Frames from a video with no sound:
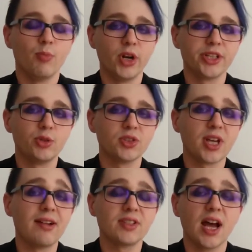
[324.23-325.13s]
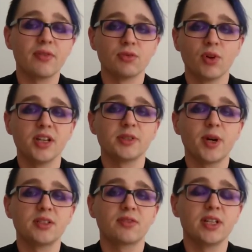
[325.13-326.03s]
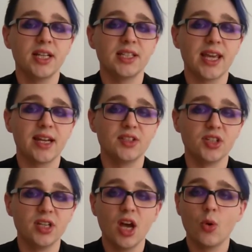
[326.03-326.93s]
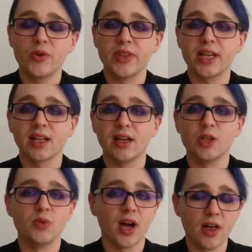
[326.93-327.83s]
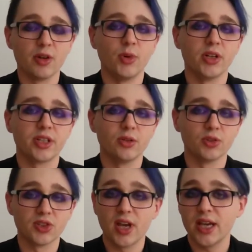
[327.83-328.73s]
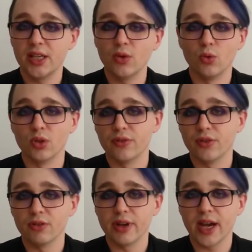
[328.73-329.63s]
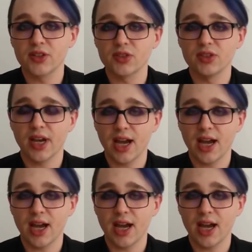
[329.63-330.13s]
molecules have to have the right amount of kinetic energy when they collide with other molecules in order for the reaction to